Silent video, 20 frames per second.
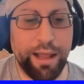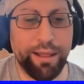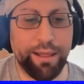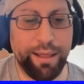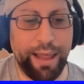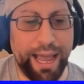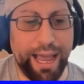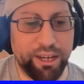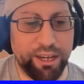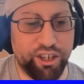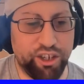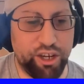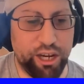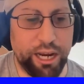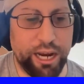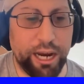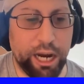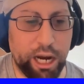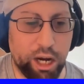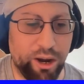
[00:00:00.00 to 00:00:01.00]
last
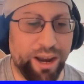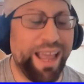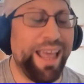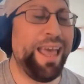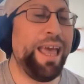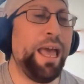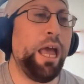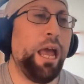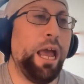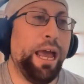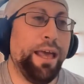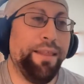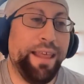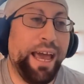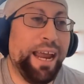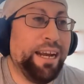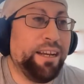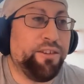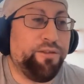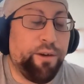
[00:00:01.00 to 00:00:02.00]
year, and
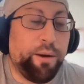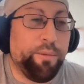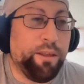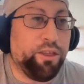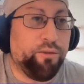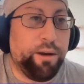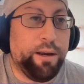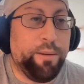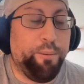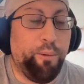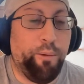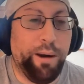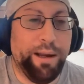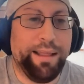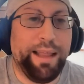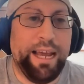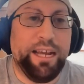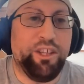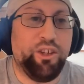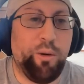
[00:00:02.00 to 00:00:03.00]
that is from the three-point line.